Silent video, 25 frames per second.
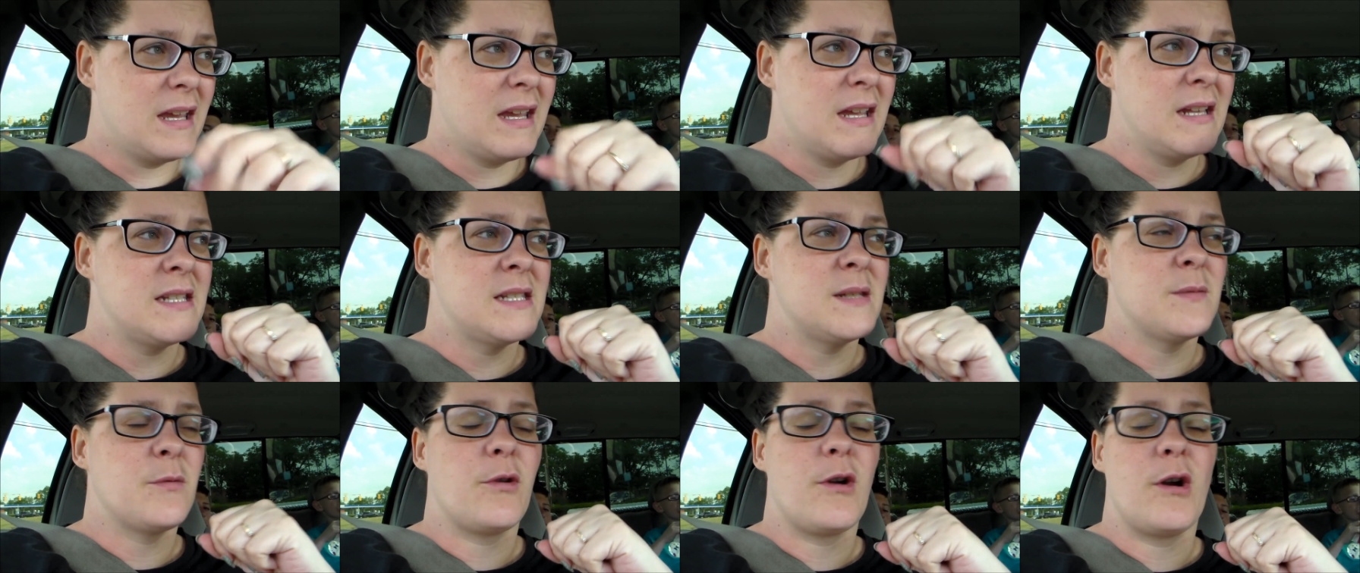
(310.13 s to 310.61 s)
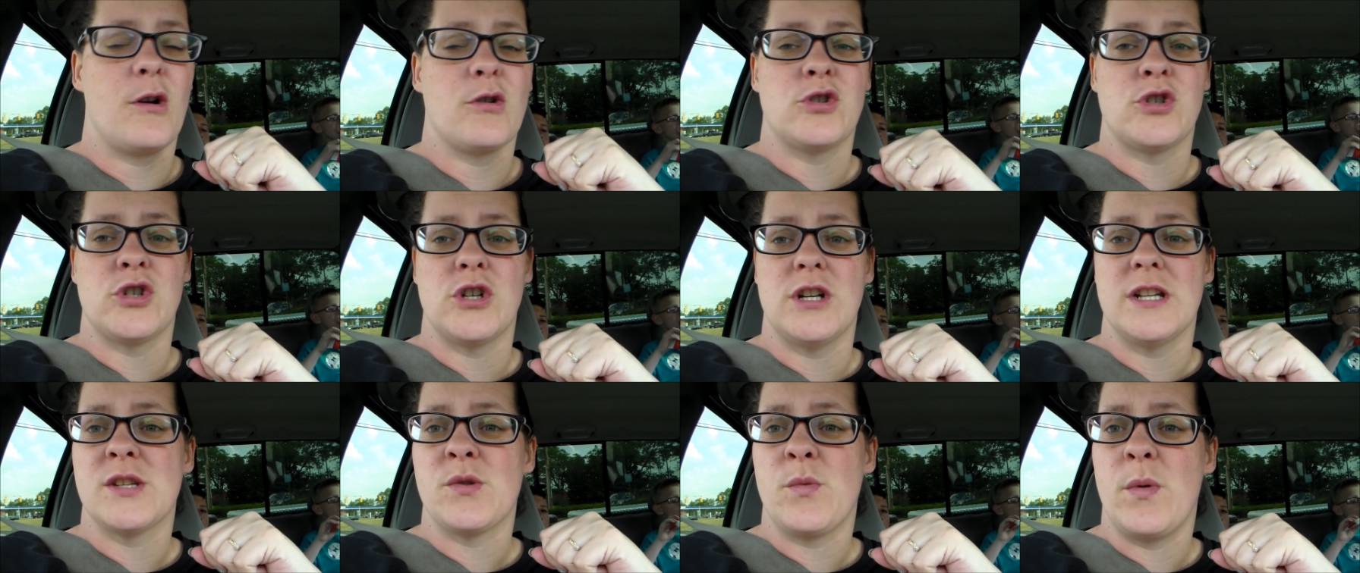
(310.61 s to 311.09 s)
get some
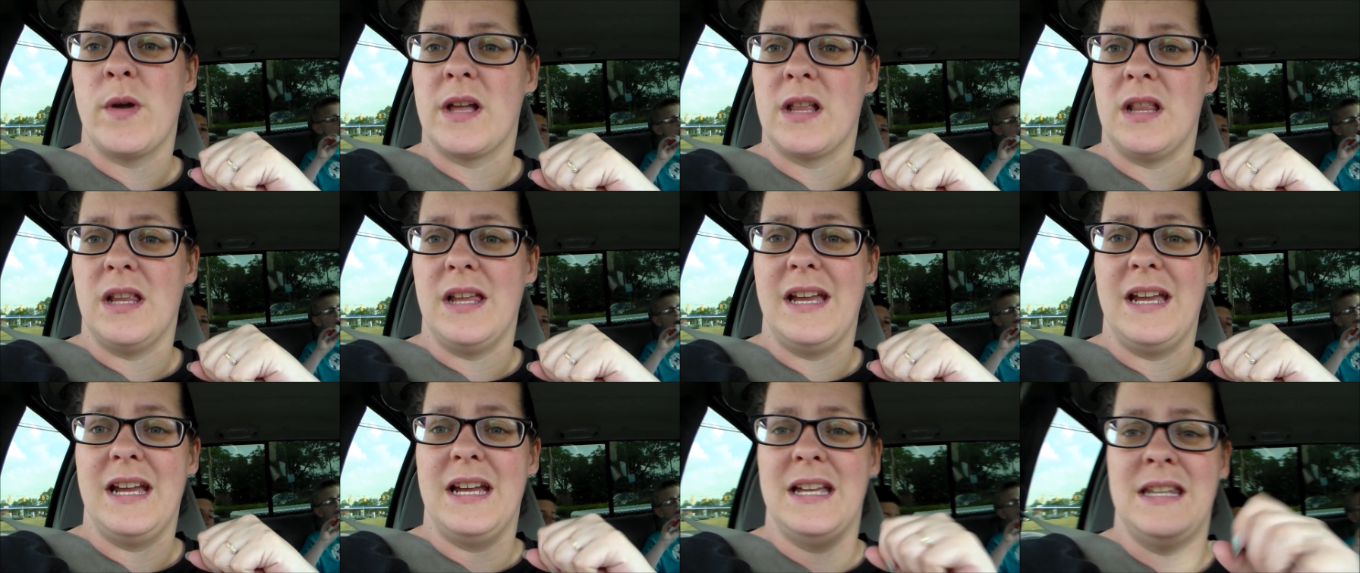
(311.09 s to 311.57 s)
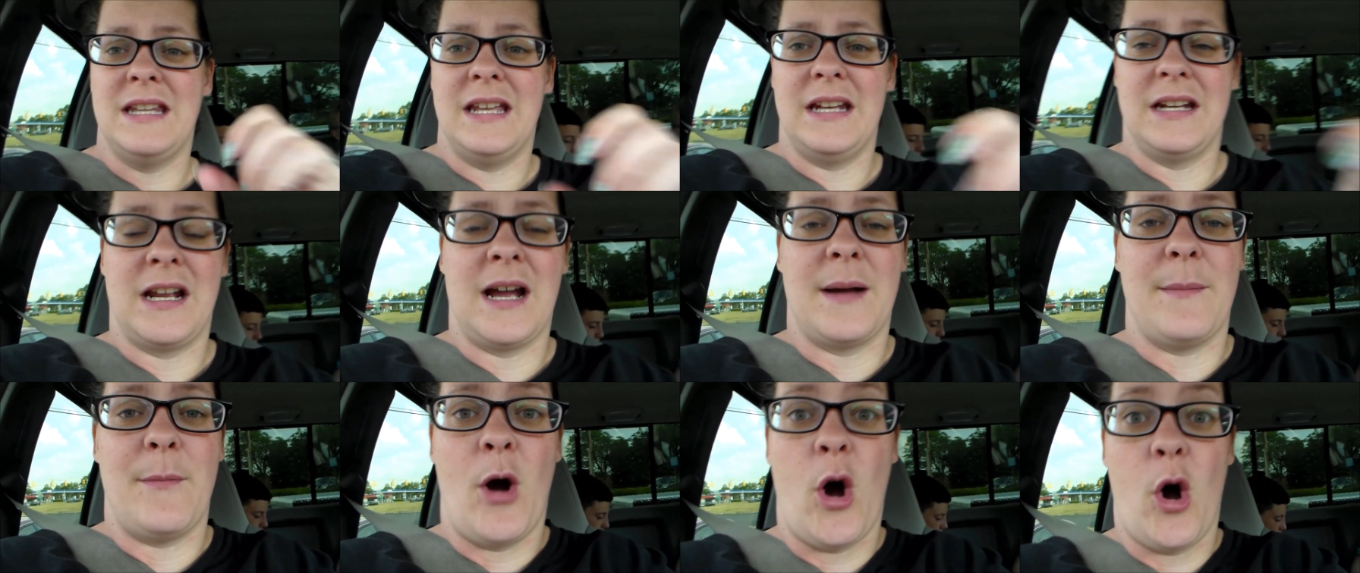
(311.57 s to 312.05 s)
groceries quickly, and
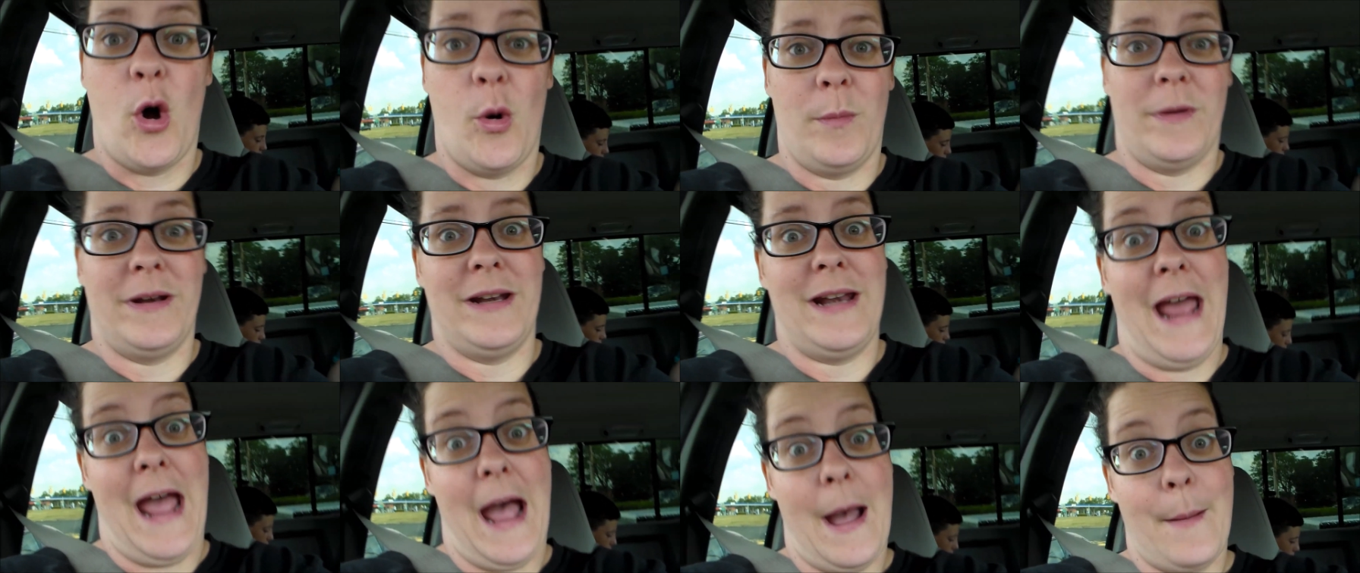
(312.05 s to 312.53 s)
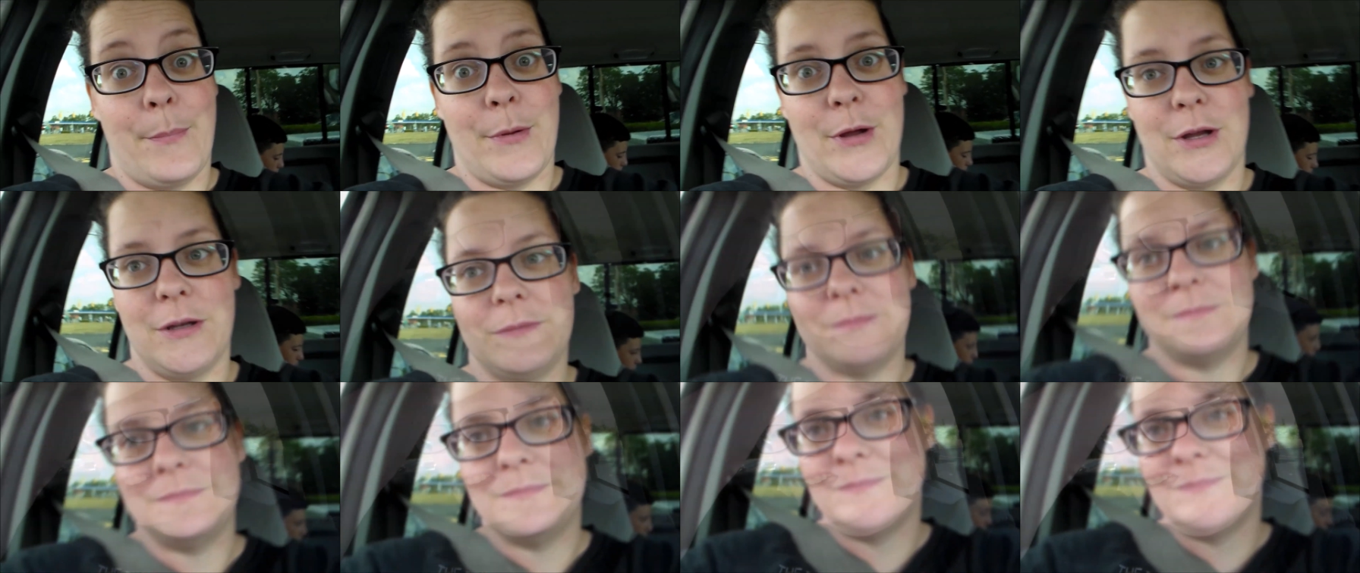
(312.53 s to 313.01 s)
then come home and nap.
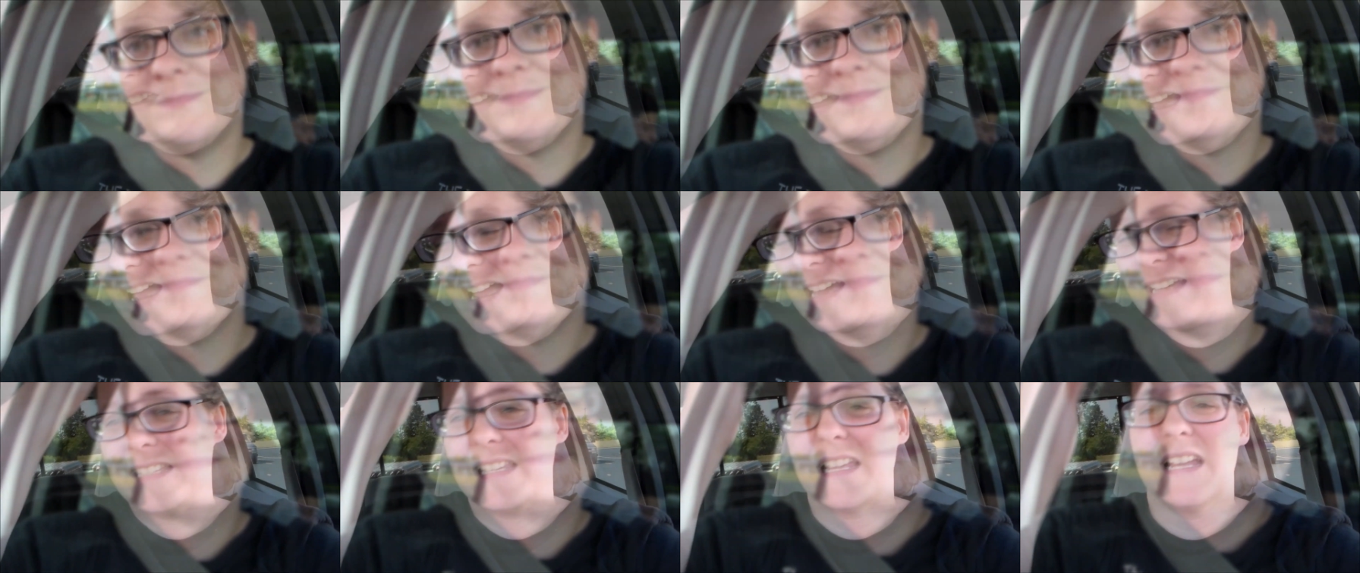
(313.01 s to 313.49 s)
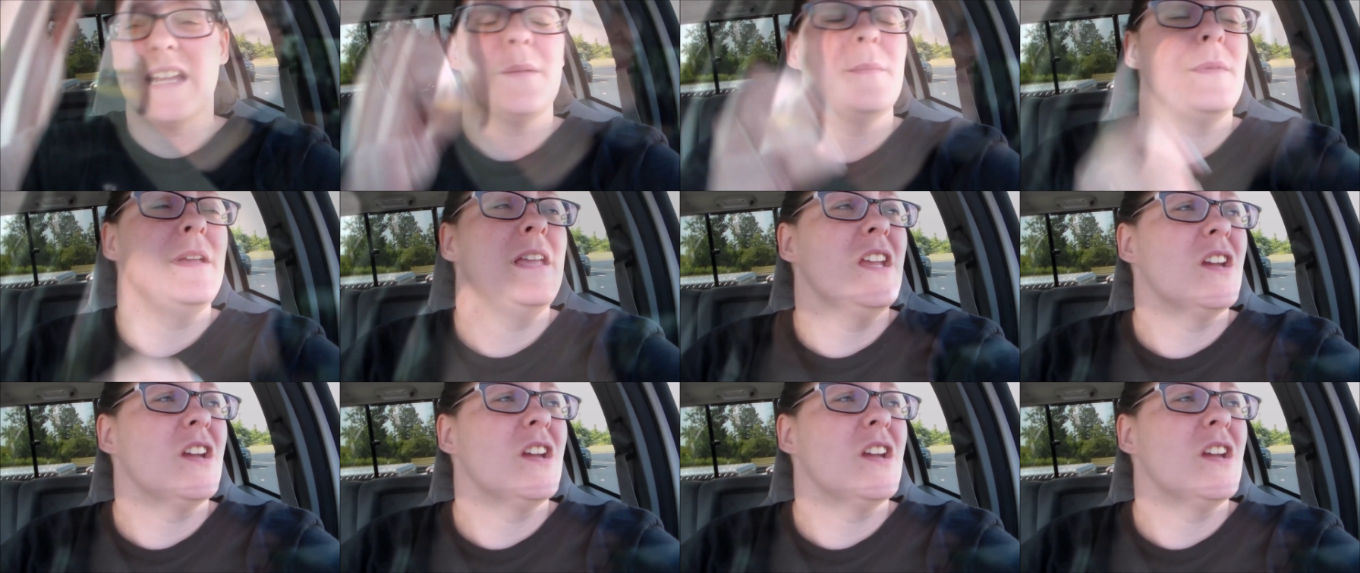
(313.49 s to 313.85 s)
Alright you guys, I am